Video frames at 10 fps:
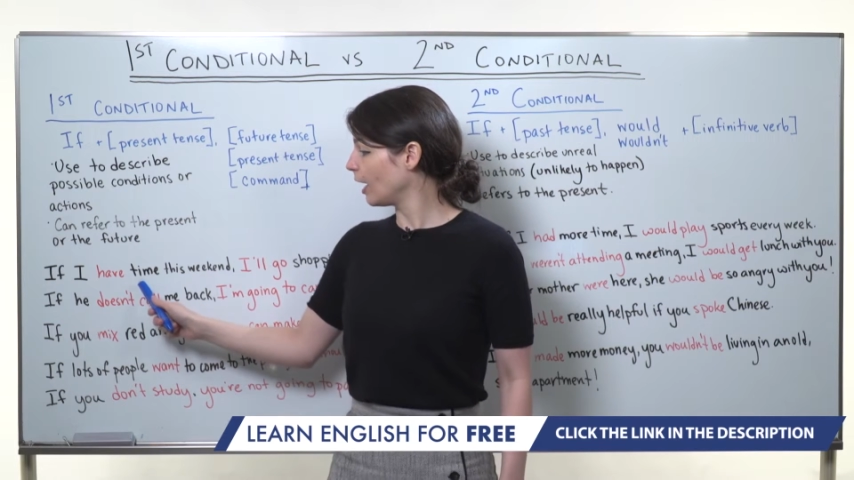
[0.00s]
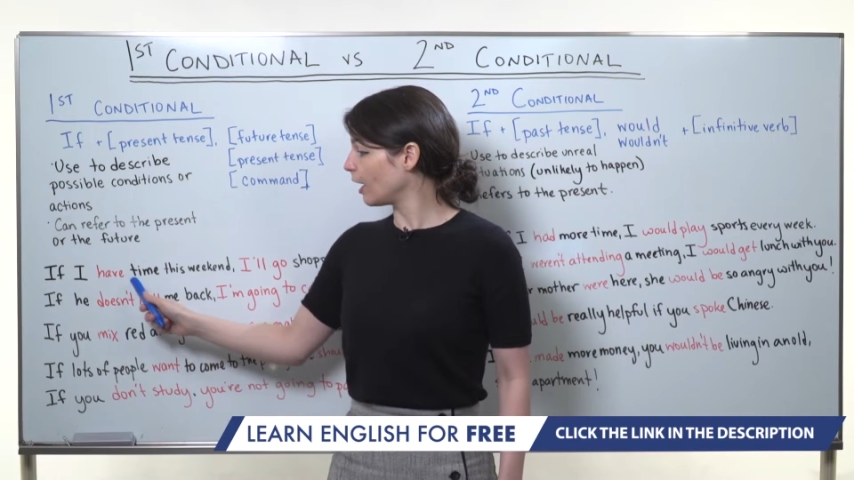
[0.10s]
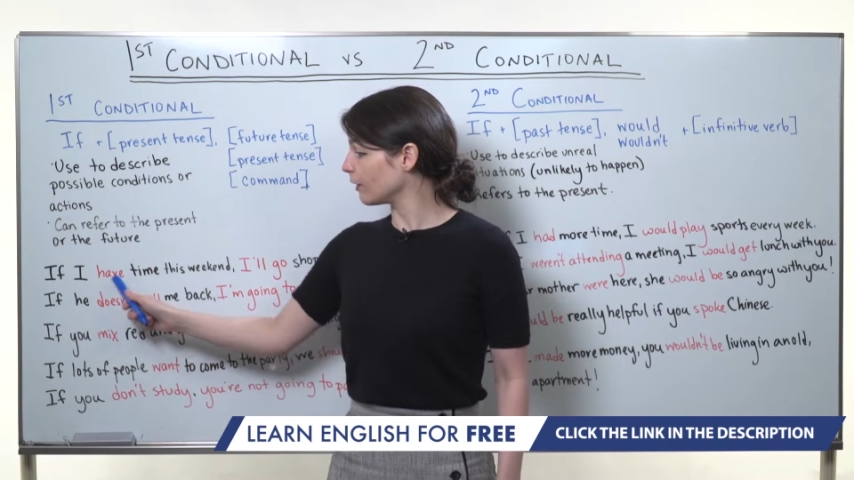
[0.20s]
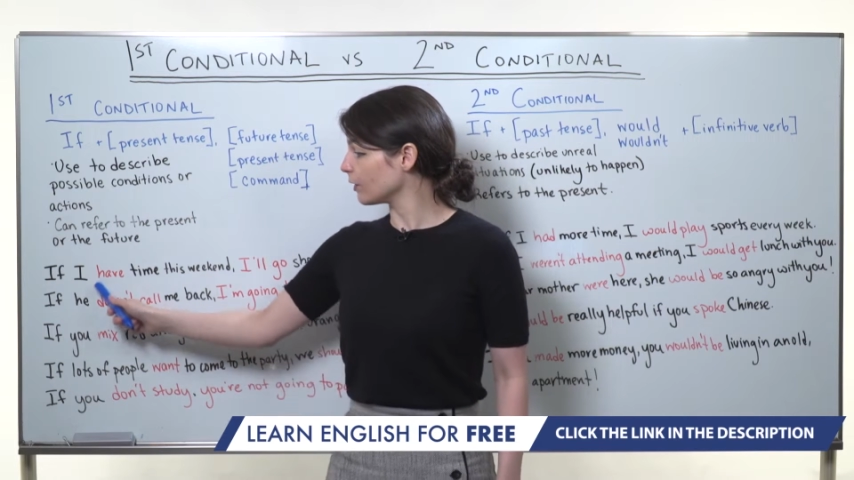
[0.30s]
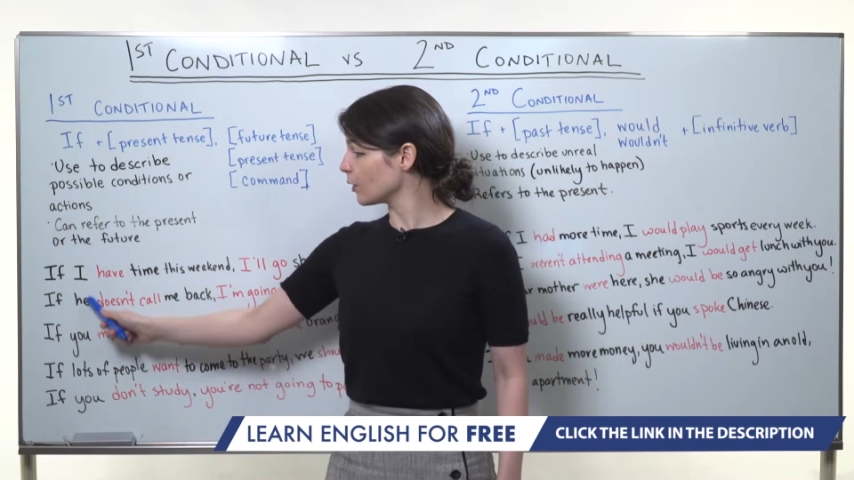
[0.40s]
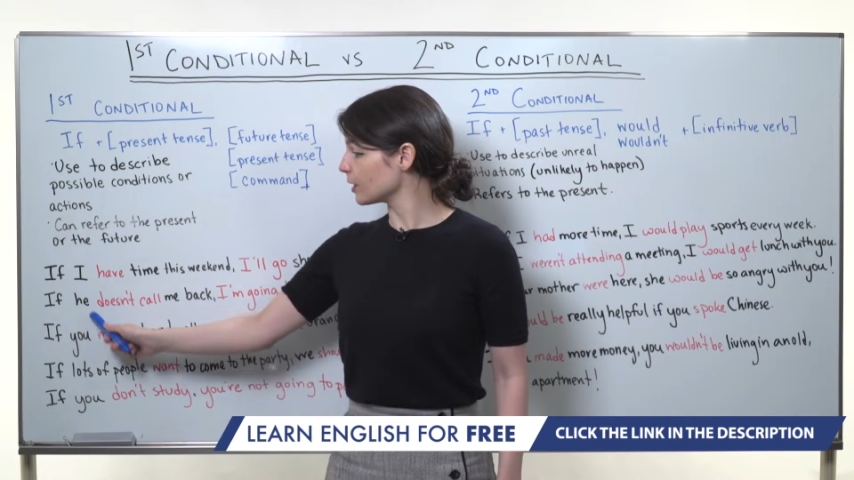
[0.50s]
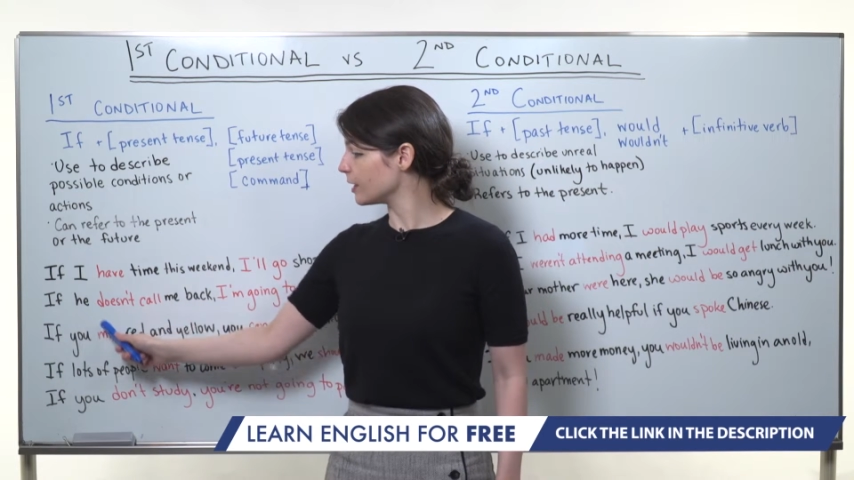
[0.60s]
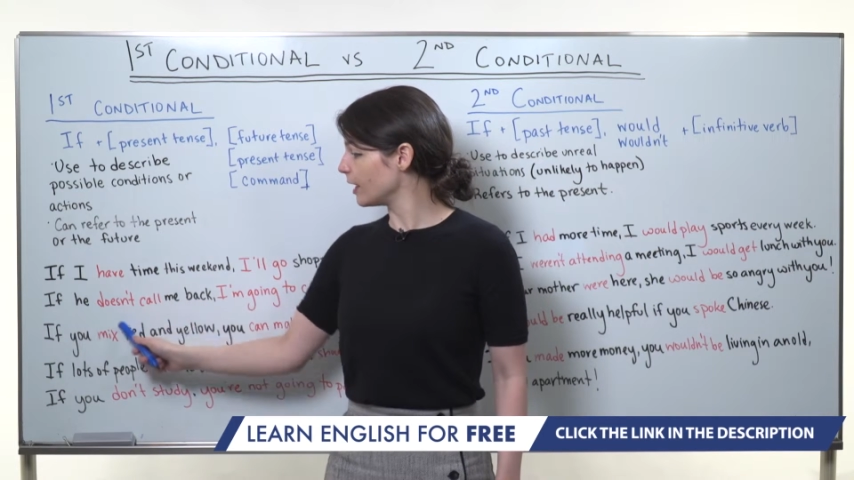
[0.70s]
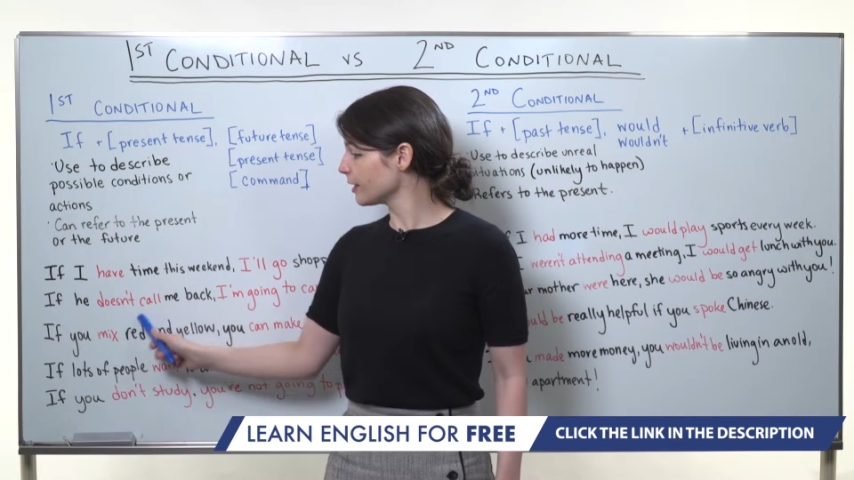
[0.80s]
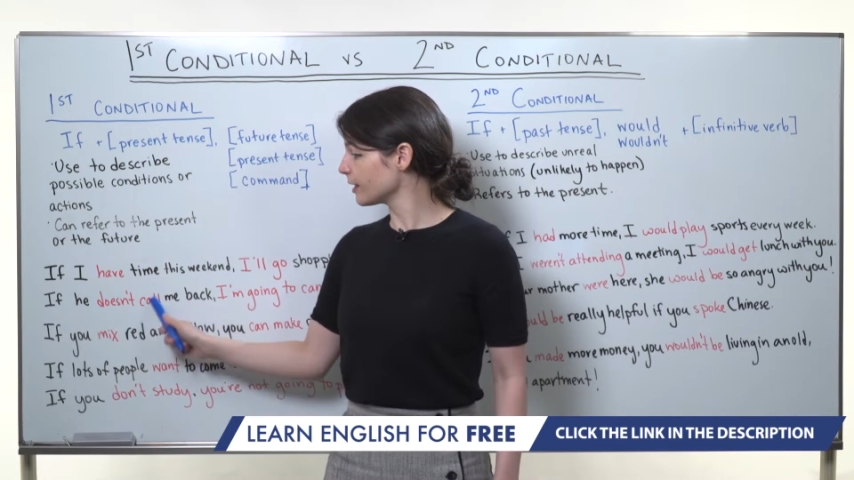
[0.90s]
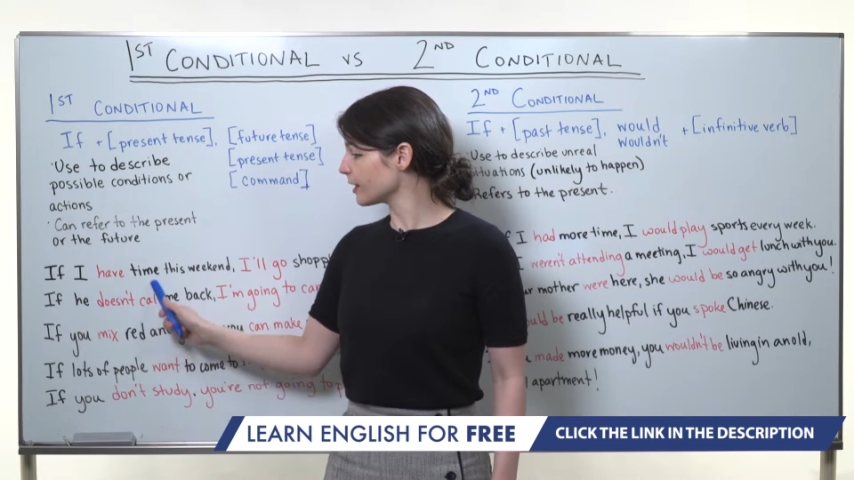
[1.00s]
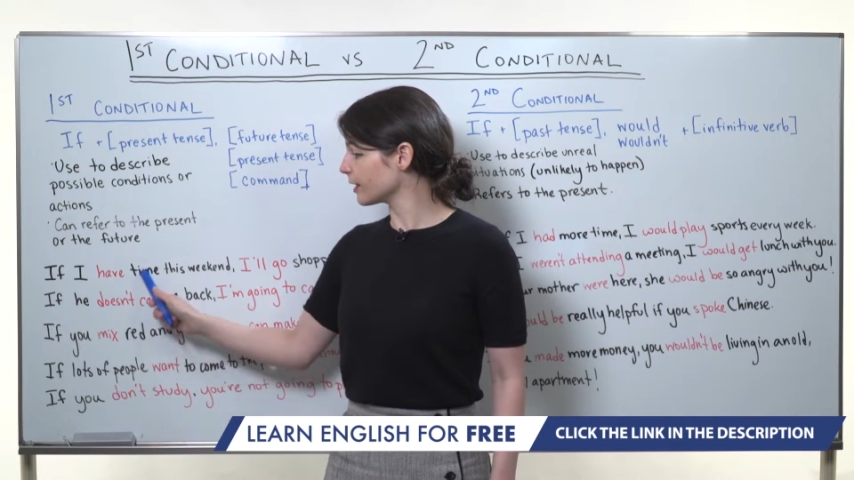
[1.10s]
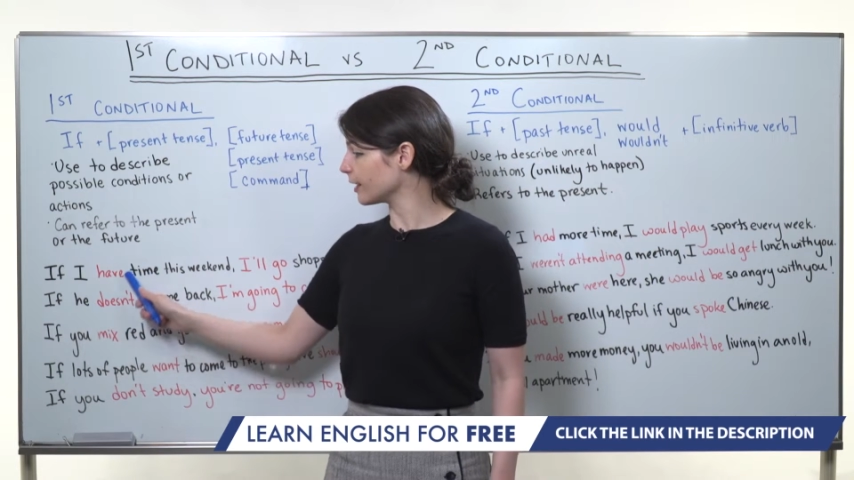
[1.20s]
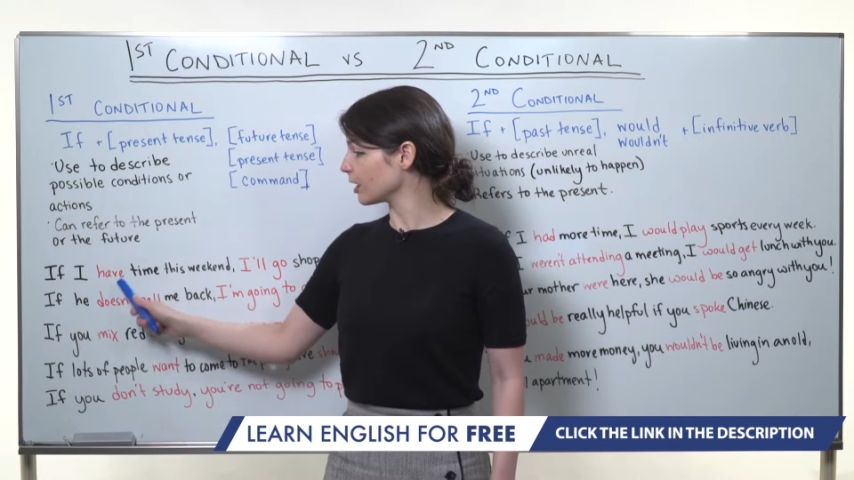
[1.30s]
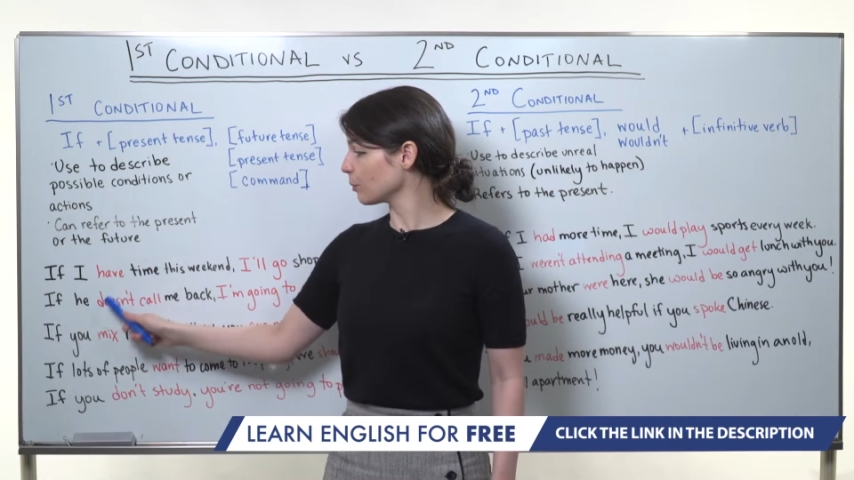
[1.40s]
I've used doesn't
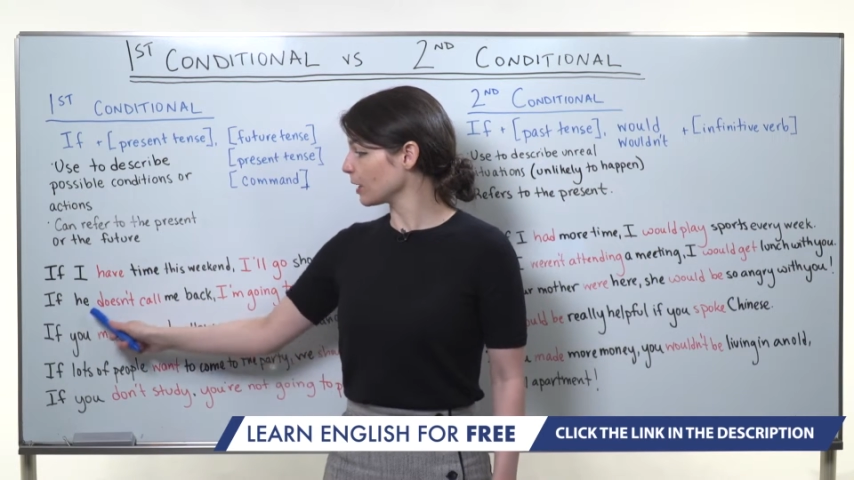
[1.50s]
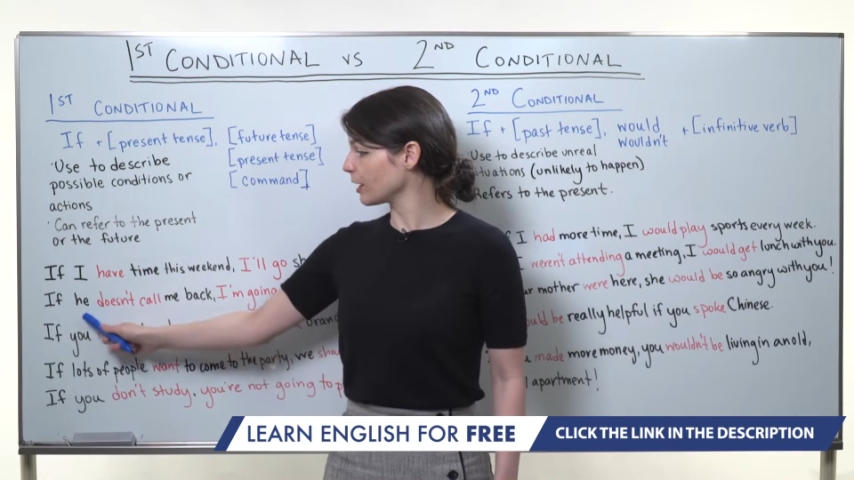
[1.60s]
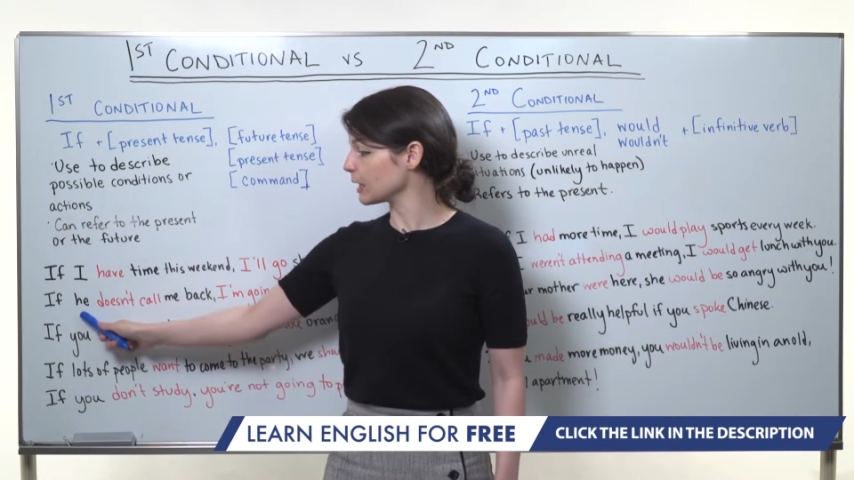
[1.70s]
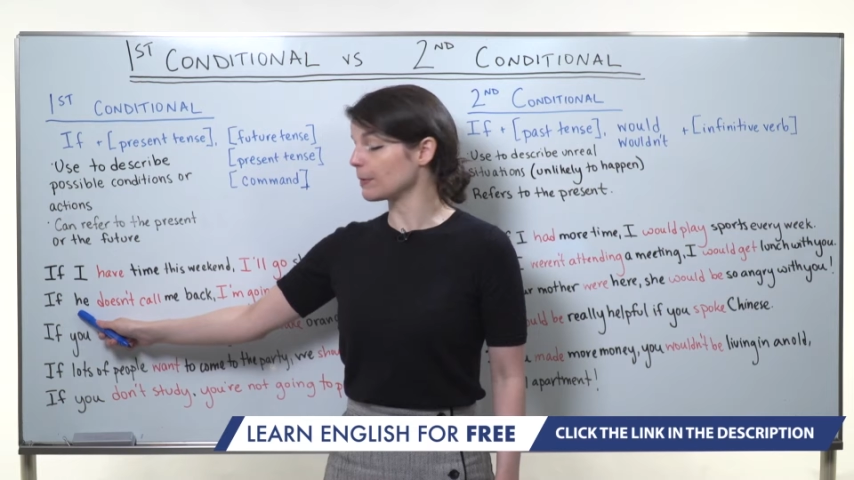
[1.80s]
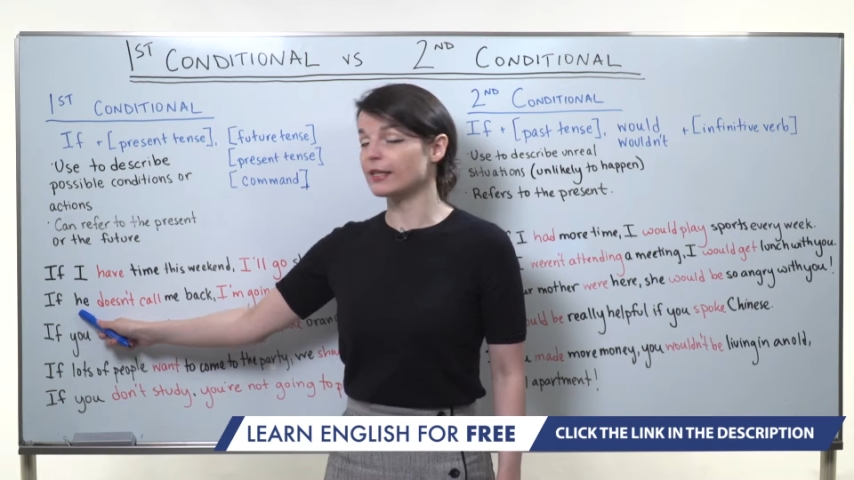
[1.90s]
here because